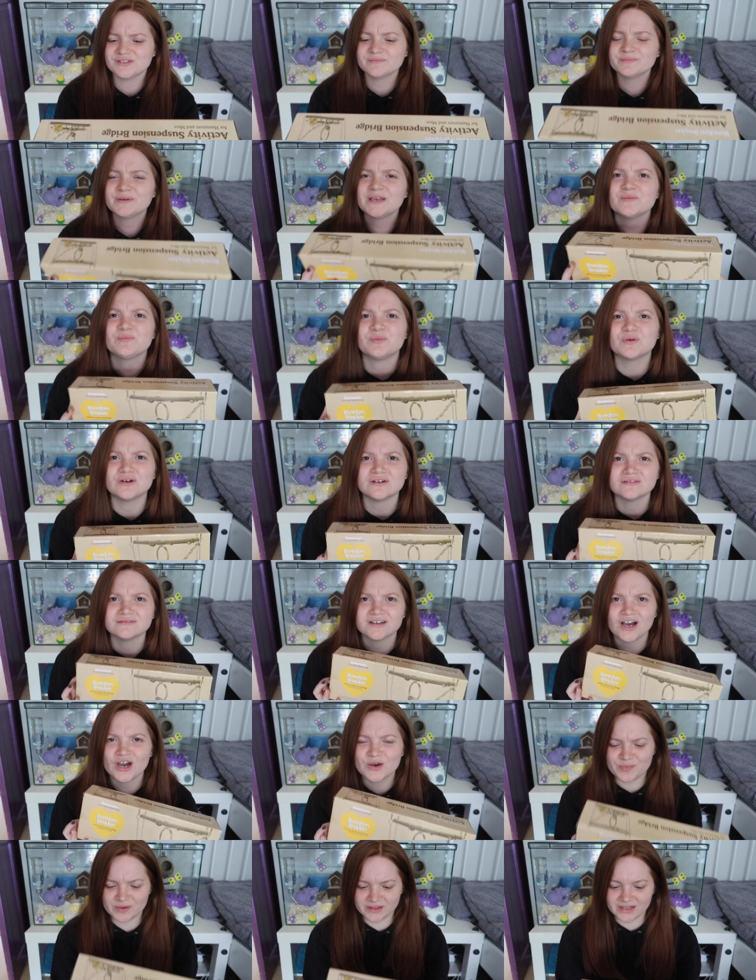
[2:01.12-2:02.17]
some people
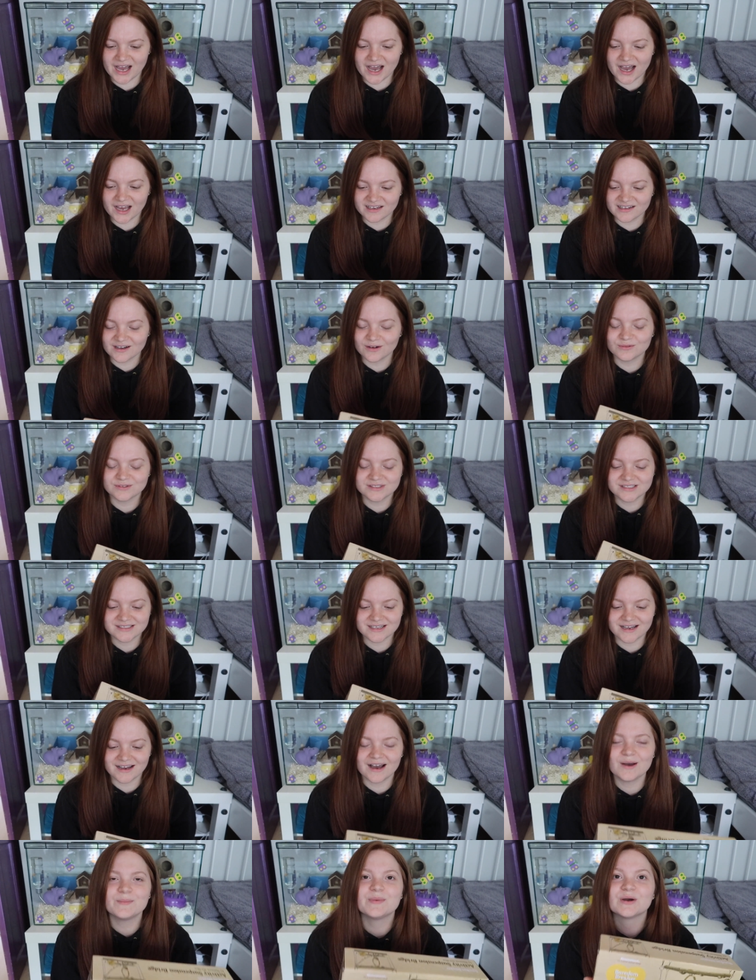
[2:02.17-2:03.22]
open that and I was
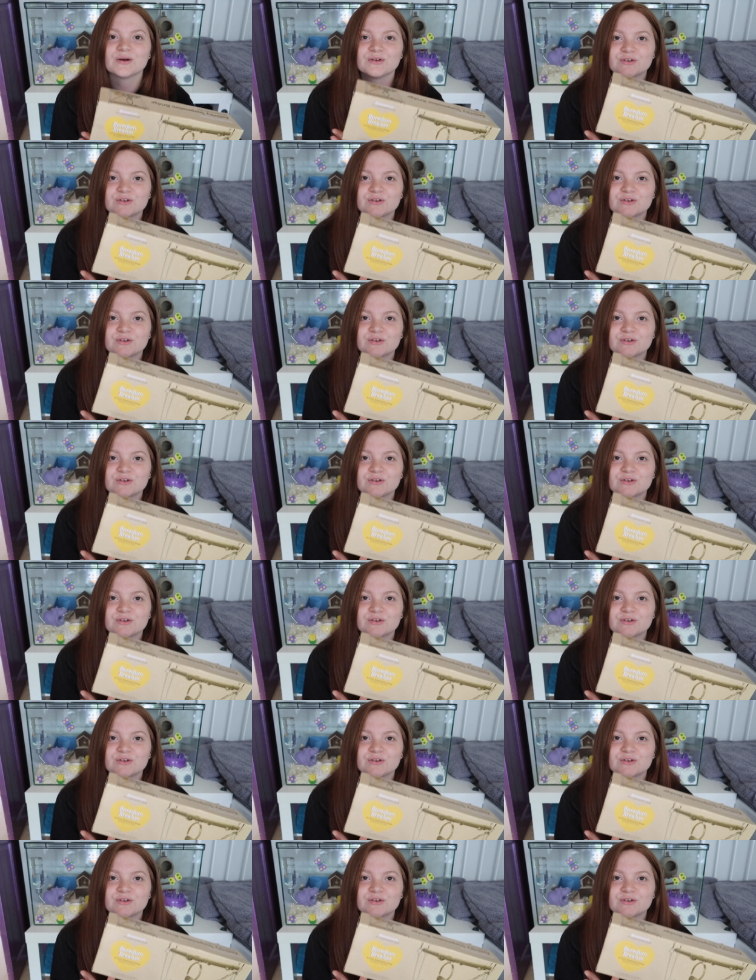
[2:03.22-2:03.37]
uh, a bit